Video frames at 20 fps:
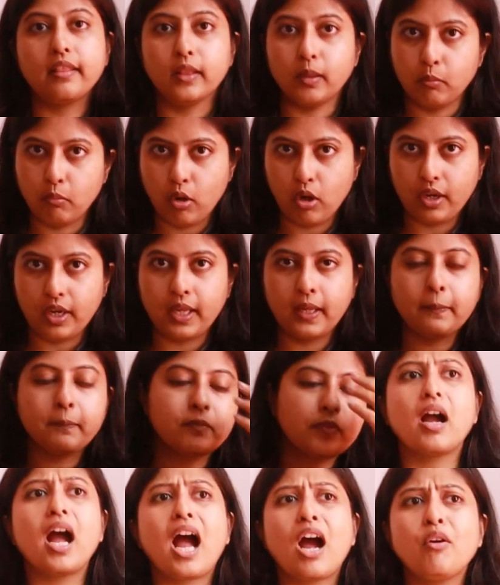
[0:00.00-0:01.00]
in the morning.
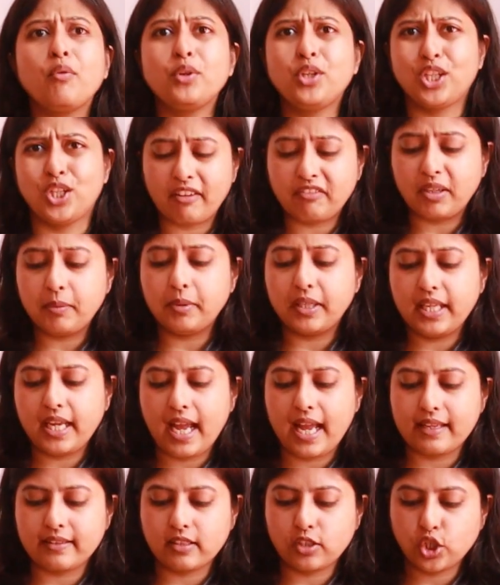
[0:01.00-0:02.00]
How everybody
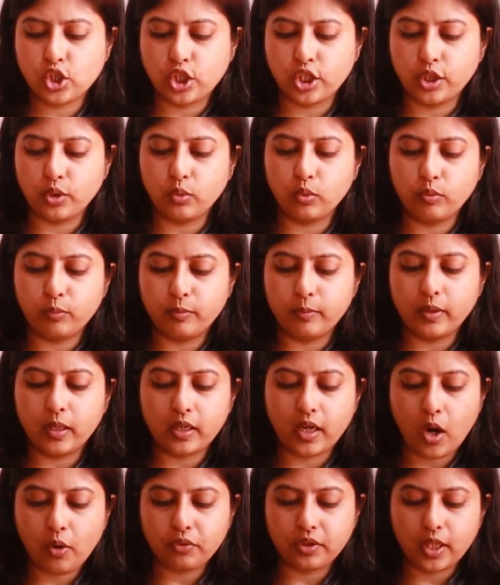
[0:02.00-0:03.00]
has a schedule
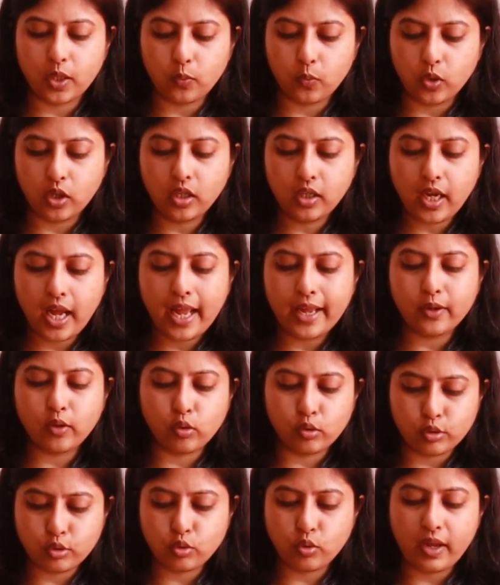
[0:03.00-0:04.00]
around their work, I
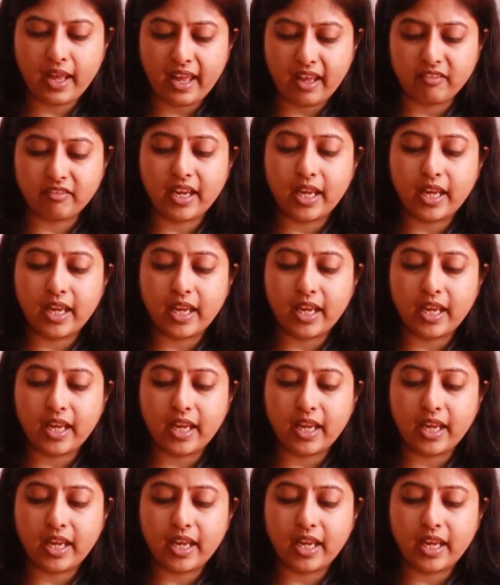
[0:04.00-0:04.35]
also have.